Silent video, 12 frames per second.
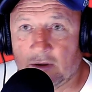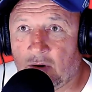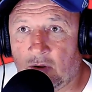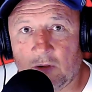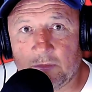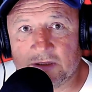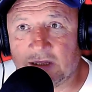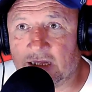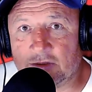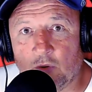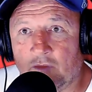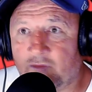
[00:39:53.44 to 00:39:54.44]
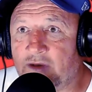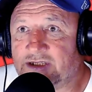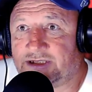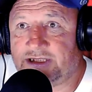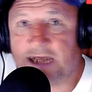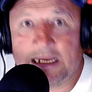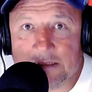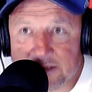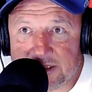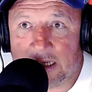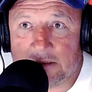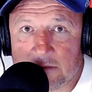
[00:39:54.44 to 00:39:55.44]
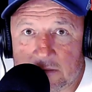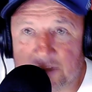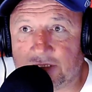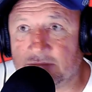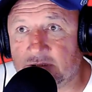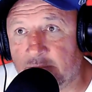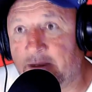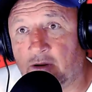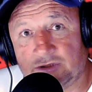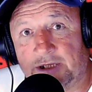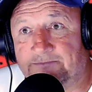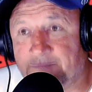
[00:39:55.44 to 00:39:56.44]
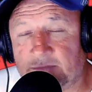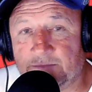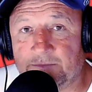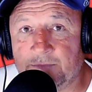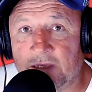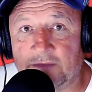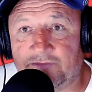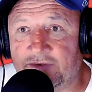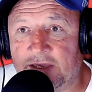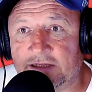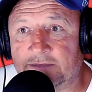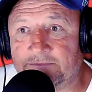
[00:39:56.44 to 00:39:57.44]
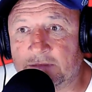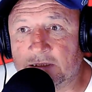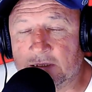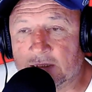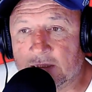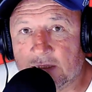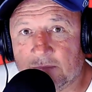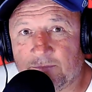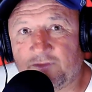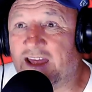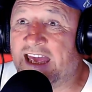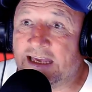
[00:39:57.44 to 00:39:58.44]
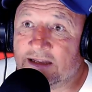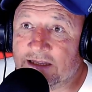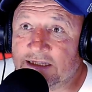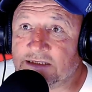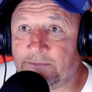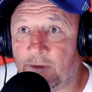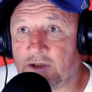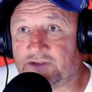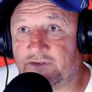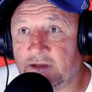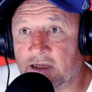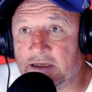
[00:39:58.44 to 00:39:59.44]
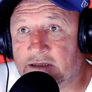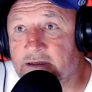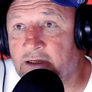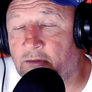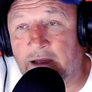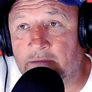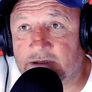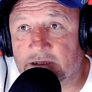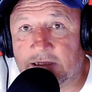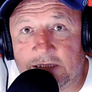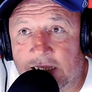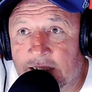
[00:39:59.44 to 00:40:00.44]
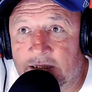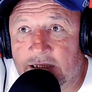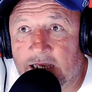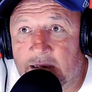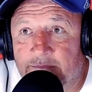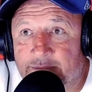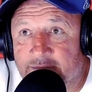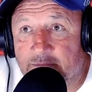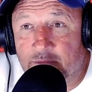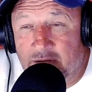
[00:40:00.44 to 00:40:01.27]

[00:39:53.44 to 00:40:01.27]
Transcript: all with like Northwest titles. And they went on to uh, further for England and box for like you know I was at, at England camp and they were